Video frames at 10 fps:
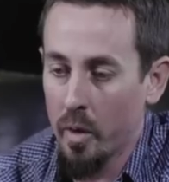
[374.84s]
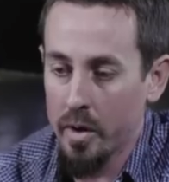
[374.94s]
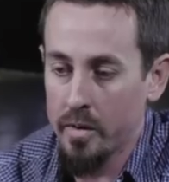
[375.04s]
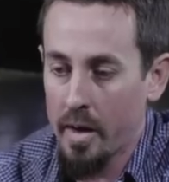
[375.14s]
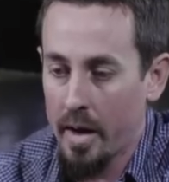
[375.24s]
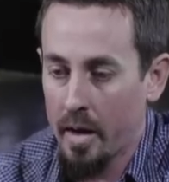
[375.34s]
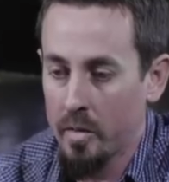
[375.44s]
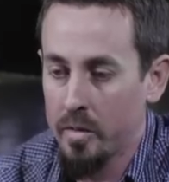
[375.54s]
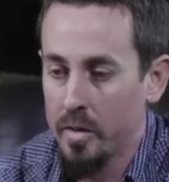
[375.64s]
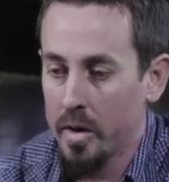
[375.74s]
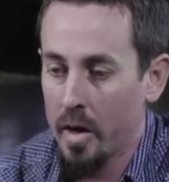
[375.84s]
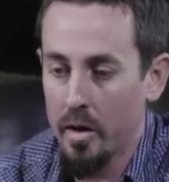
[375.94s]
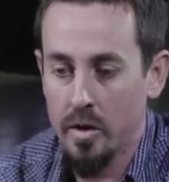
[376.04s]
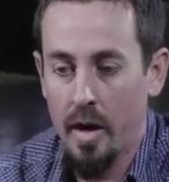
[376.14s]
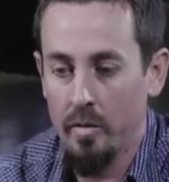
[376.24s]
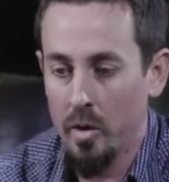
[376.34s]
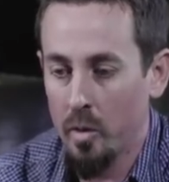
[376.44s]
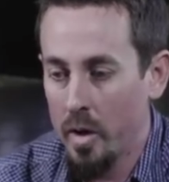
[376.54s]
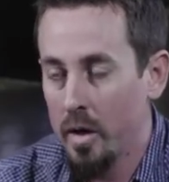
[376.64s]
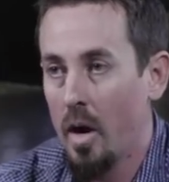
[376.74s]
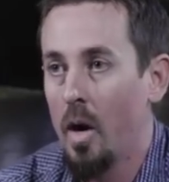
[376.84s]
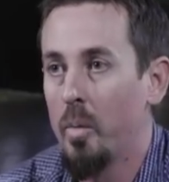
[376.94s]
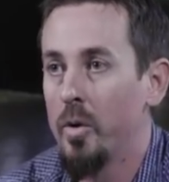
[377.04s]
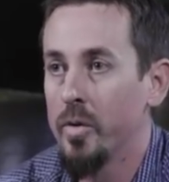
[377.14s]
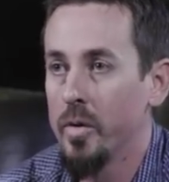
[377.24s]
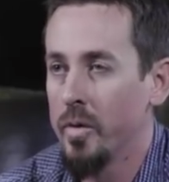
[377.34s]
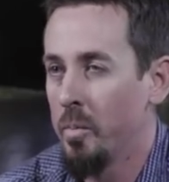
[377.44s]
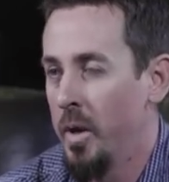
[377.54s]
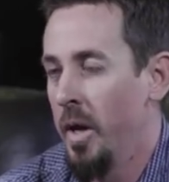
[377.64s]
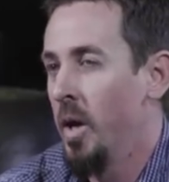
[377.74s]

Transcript: We wanted to have the character have a great combo system,